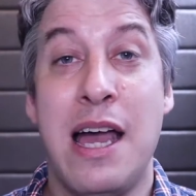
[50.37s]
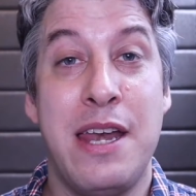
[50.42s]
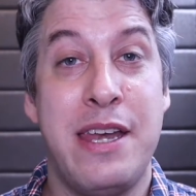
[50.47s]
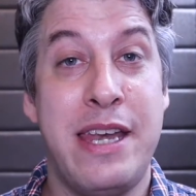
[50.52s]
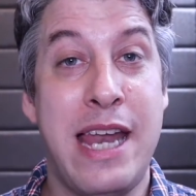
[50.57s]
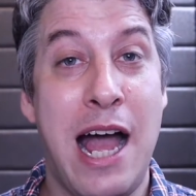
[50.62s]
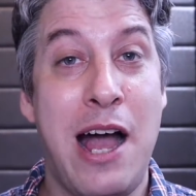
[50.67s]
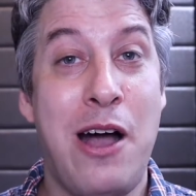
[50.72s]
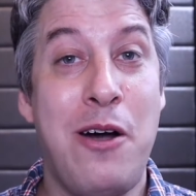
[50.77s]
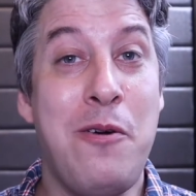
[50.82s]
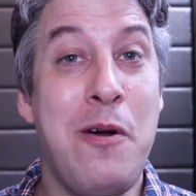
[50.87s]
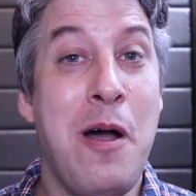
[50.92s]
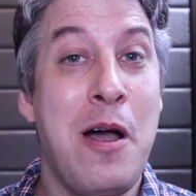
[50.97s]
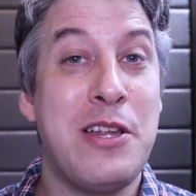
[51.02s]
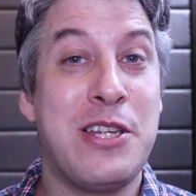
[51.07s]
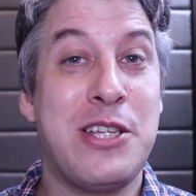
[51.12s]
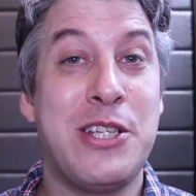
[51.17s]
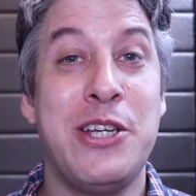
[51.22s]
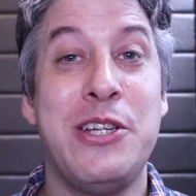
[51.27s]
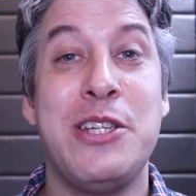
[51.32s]
Now,
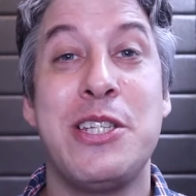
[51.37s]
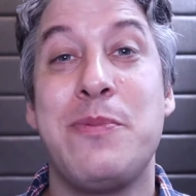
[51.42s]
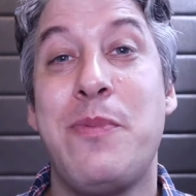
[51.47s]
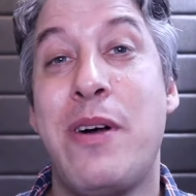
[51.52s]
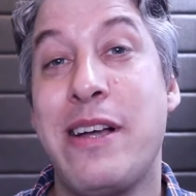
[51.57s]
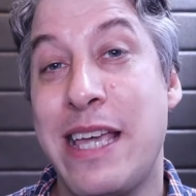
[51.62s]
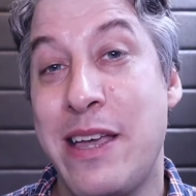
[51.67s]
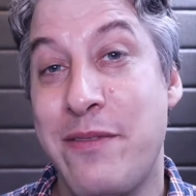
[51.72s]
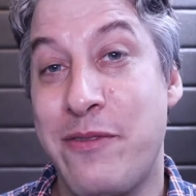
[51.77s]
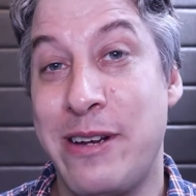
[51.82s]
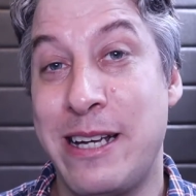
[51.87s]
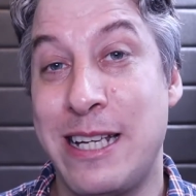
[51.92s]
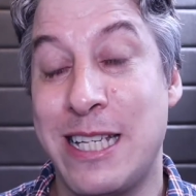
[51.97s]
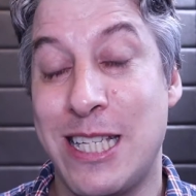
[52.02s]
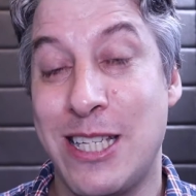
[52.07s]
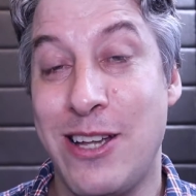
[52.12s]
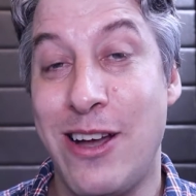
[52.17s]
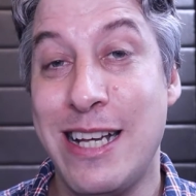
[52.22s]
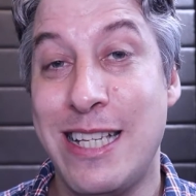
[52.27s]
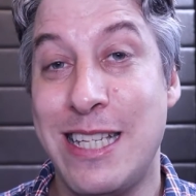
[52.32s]
students might get very
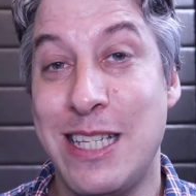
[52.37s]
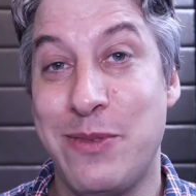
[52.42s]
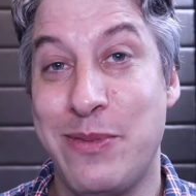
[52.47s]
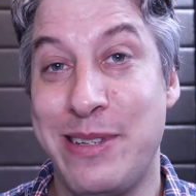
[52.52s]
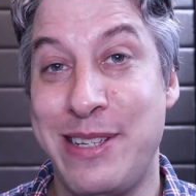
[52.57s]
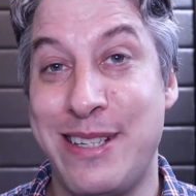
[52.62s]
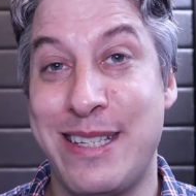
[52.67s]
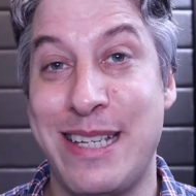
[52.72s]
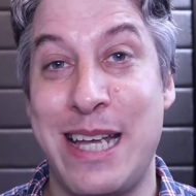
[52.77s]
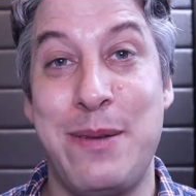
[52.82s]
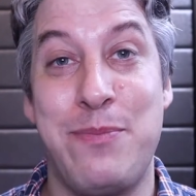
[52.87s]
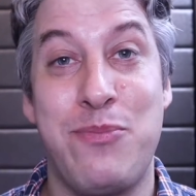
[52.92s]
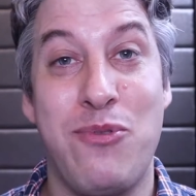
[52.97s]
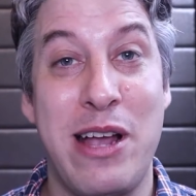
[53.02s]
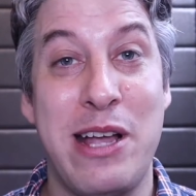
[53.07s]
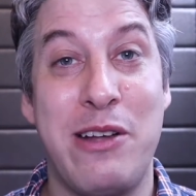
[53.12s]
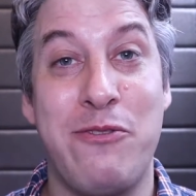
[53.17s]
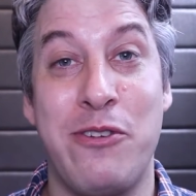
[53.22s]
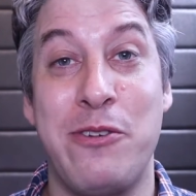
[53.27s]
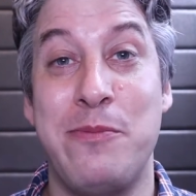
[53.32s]
excited when you say
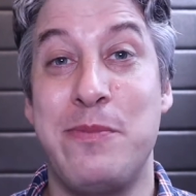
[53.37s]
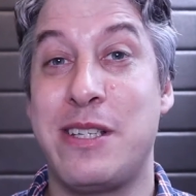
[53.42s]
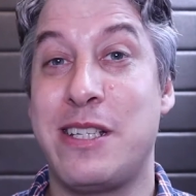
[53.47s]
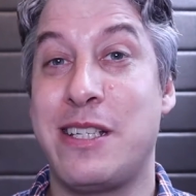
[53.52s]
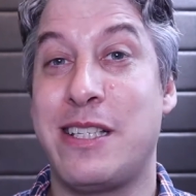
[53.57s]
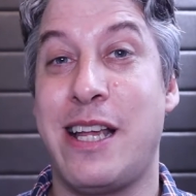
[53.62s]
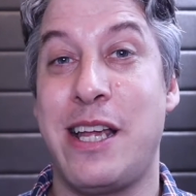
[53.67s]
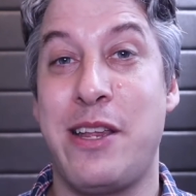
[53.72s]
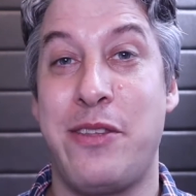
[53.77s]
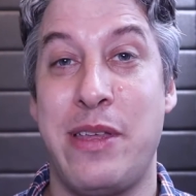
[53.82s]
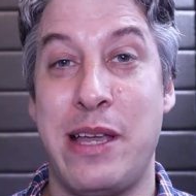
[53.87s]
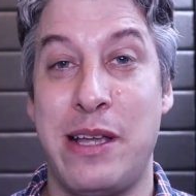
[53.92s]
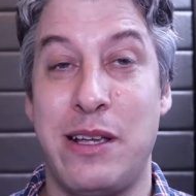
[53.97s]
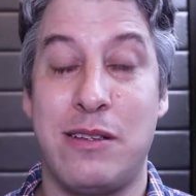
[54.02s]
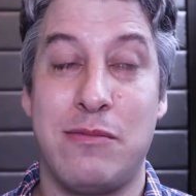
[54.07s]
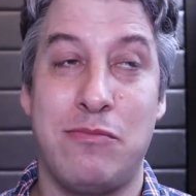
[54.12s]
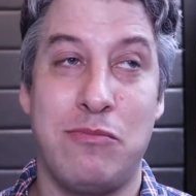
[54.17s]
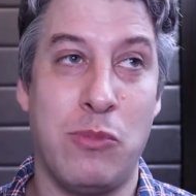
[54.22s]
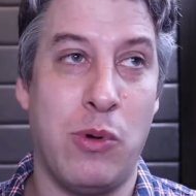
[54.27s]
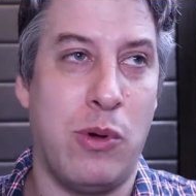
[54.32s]
break rooms because they
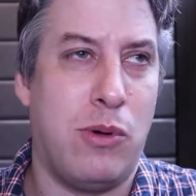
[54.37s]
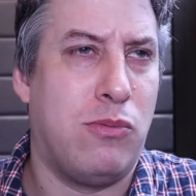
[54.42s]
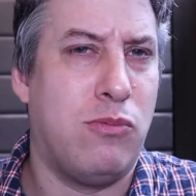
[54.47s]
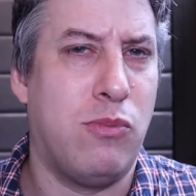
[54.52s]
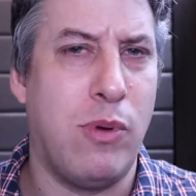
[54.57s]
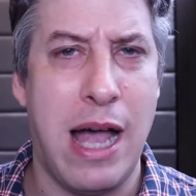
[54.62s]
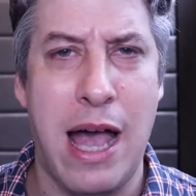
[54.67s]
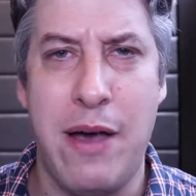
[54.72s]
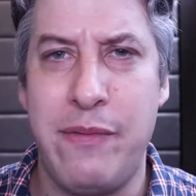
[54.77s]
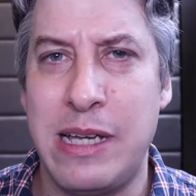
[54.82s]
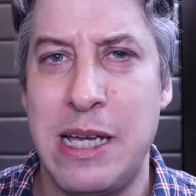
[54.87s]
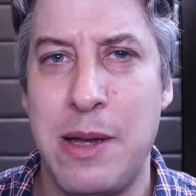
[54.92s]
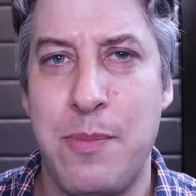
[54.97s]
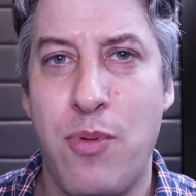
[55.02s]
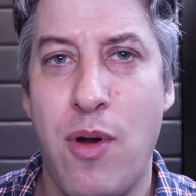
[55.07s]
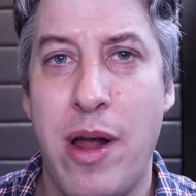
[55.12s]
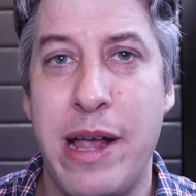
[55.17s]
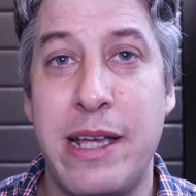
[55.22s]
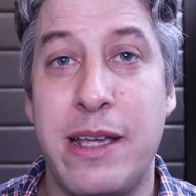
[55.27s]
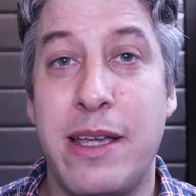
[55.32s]
think, well, we're having a
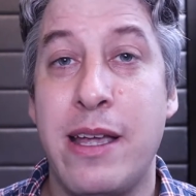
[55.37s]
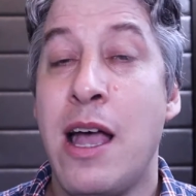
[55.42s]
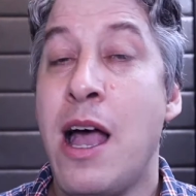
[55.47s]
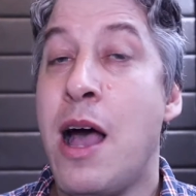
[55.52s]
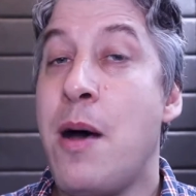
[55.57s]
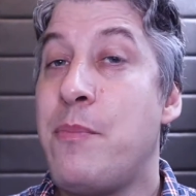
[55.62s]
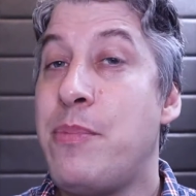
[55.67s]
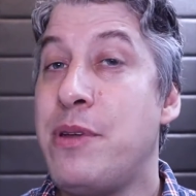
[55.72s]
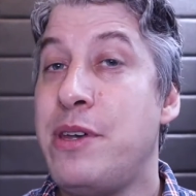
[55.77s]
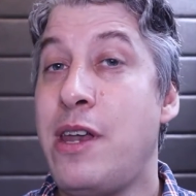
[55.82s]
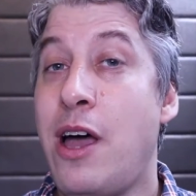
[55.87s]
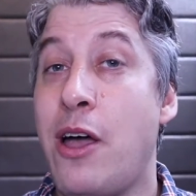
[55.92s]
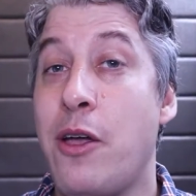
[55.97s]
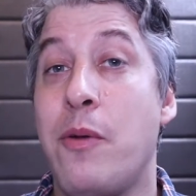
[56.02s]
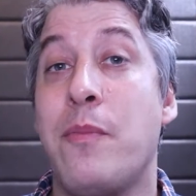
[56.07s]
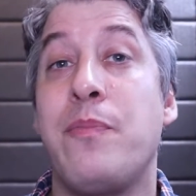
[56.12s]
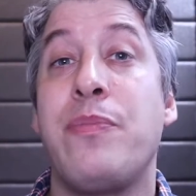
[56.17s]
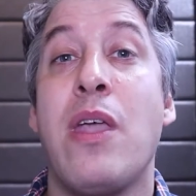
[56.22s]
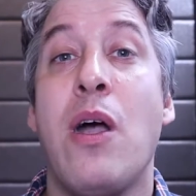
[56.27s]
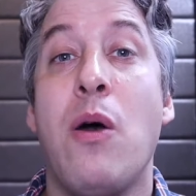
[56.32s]
break. But
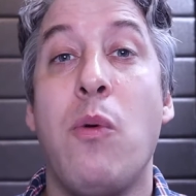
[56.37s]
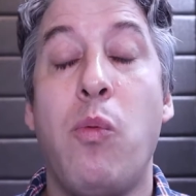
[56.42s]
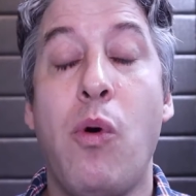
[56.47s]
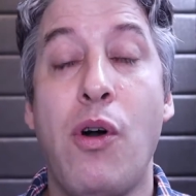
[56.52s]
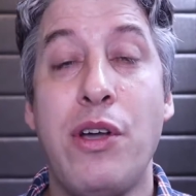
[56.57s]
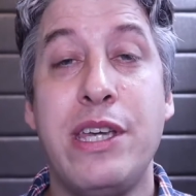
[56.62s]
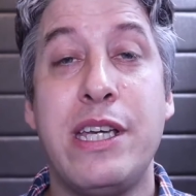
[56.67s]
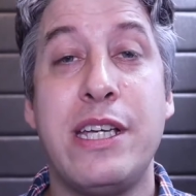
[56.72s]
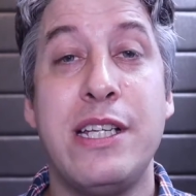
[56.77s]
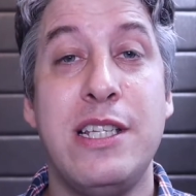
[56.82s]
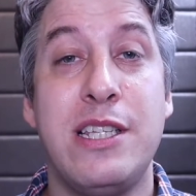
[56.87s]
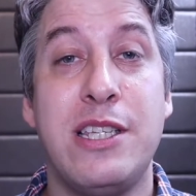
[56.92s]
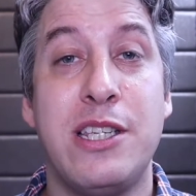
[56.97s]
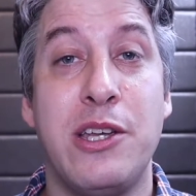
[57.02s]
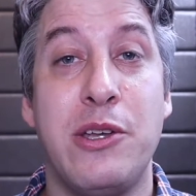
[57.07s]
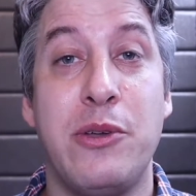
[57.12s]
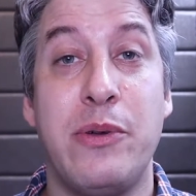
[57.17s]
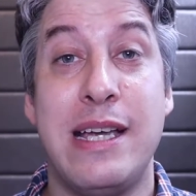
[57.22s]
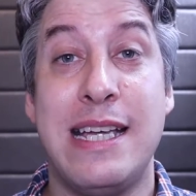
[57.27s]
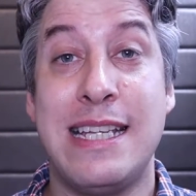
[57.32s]
no, what you can
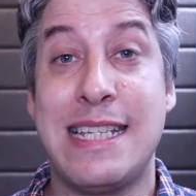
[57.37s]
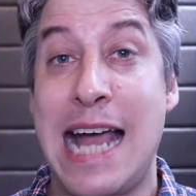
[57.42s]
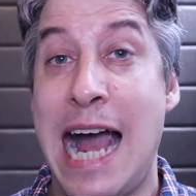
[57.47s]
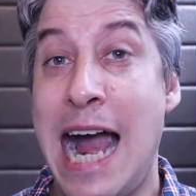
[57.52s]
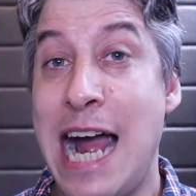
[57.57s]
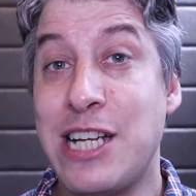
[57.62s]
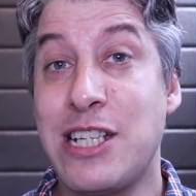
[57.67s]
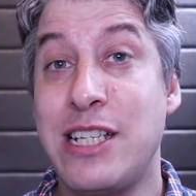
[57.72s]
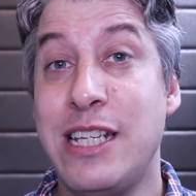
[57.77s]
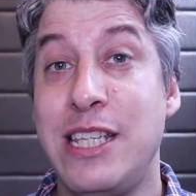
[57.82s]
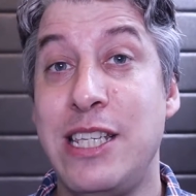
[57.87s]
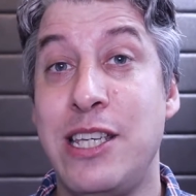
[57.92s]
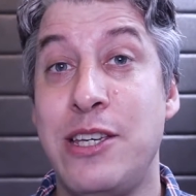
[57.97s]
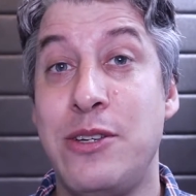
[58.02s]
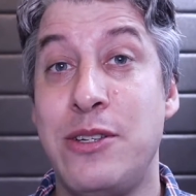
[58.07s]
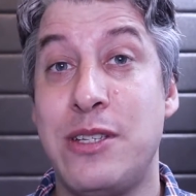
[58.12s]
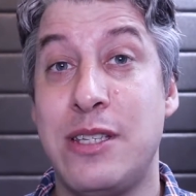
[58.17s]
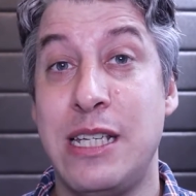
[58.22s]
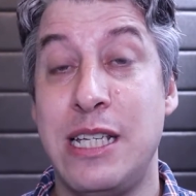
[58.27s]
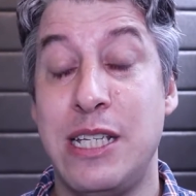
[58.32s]
do is actually
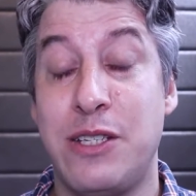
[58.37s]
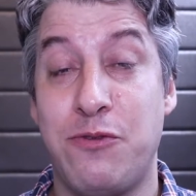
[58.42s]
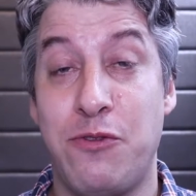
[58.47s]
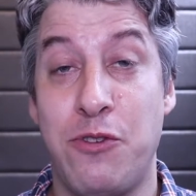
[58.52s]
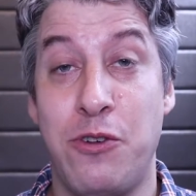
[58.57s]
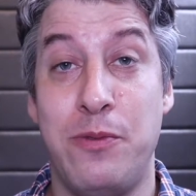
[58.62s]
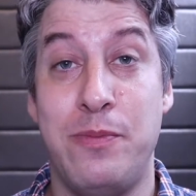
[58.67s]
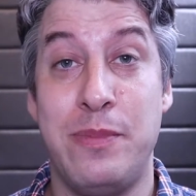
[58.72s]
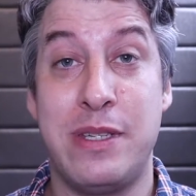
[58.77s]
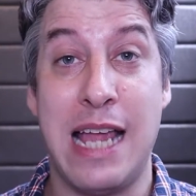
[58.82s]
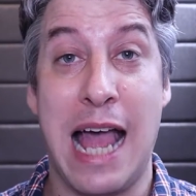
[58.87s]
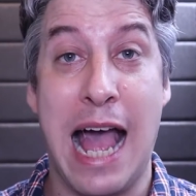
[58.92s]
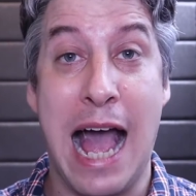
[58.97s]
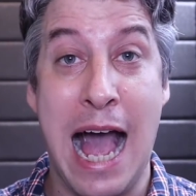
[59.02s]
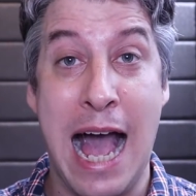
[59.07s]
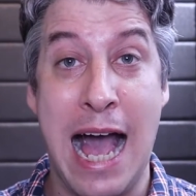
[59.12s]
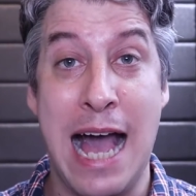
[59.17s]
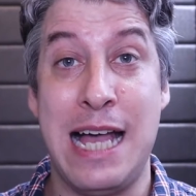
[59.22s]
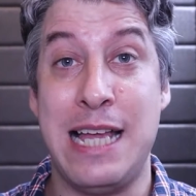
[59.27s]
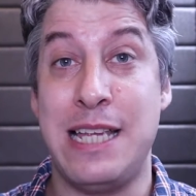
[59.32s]
use these rooms
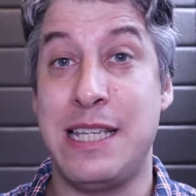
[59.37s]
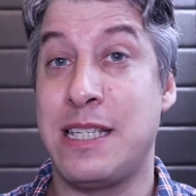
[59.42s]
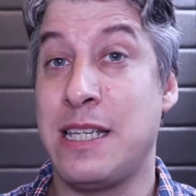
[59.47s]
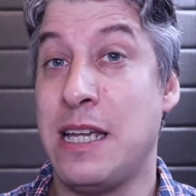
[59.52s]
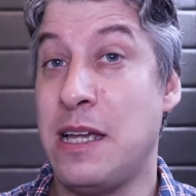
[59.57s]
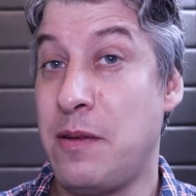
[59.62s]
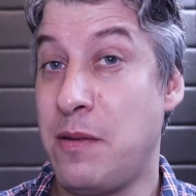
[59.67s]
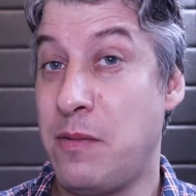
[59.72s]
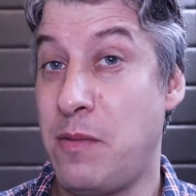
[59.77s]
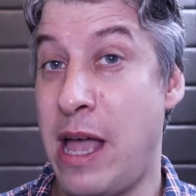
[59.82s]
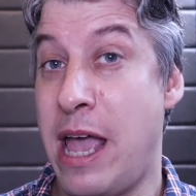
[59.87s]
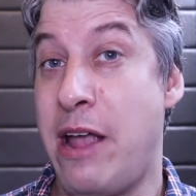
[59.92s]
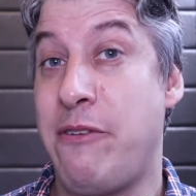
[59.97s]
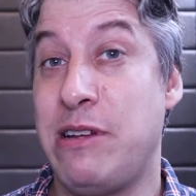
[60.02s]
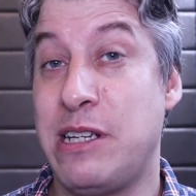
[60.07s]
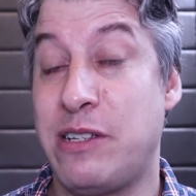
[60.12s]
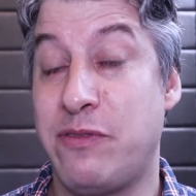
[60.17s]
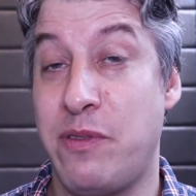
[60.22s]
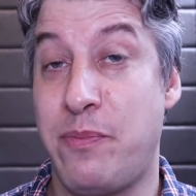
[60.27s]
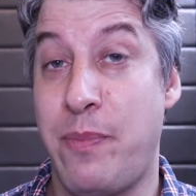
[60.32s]
as
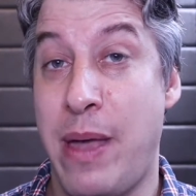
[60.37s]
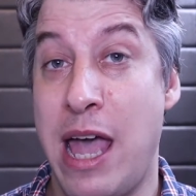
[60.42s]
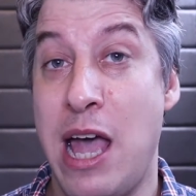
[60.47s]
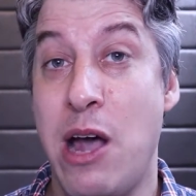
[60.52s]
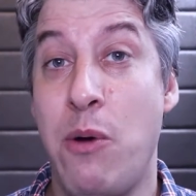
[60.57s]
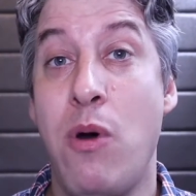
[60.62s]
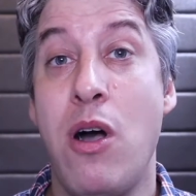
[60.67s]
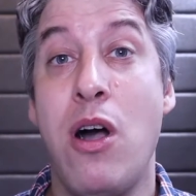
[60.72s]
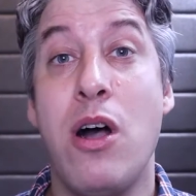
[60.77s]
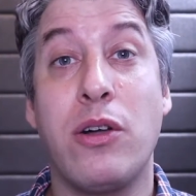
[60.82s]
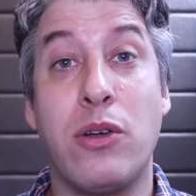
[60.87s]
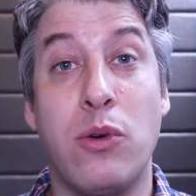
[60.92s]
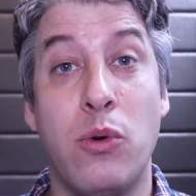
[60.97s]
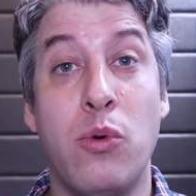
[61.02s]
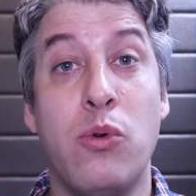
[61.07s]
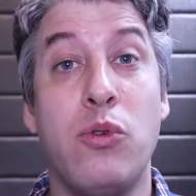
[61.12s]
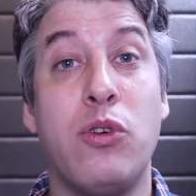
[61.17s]
areas for pair work or